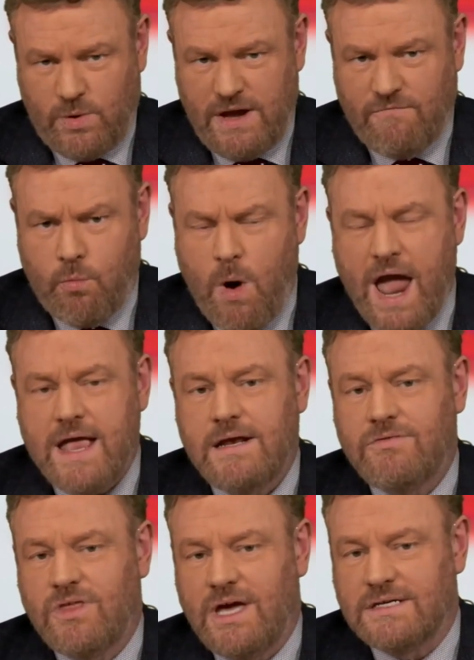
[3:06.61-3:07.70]
We have
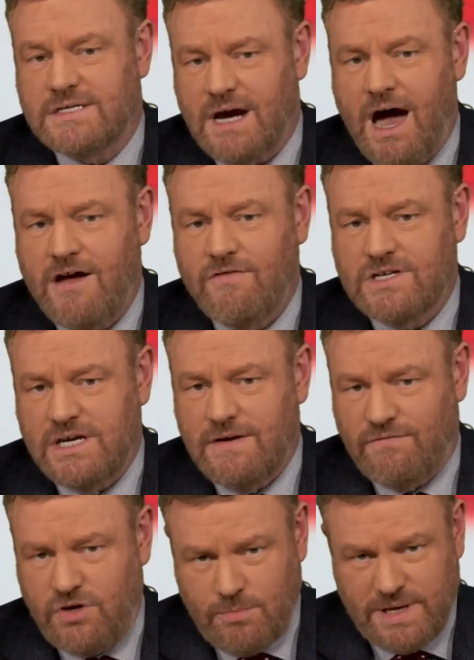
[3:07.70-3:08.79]
weighed the entirety
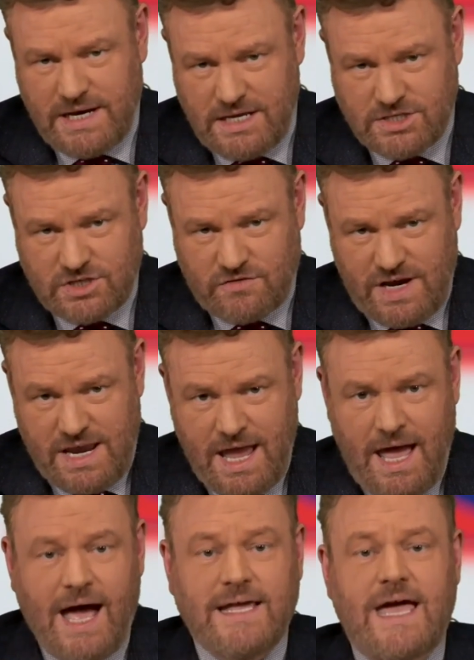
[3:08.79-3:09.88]
of human history
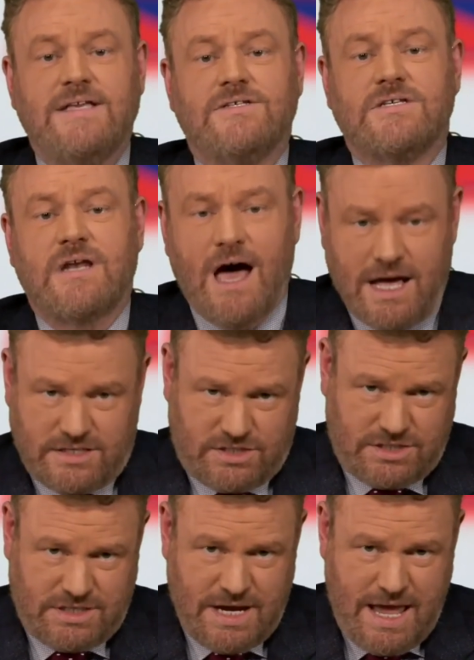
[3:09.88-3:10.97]
against
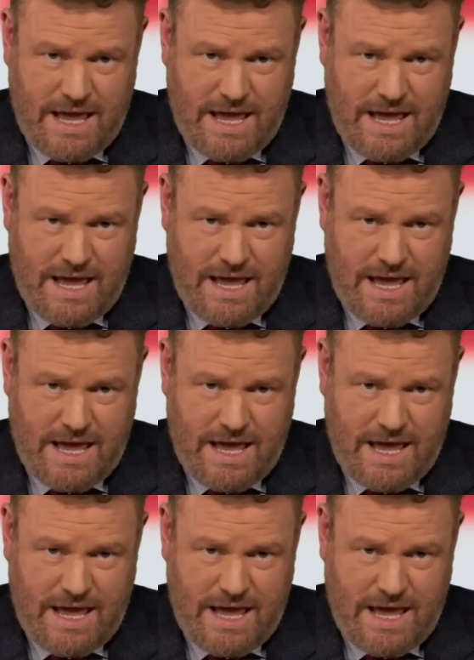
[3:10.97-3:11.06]
us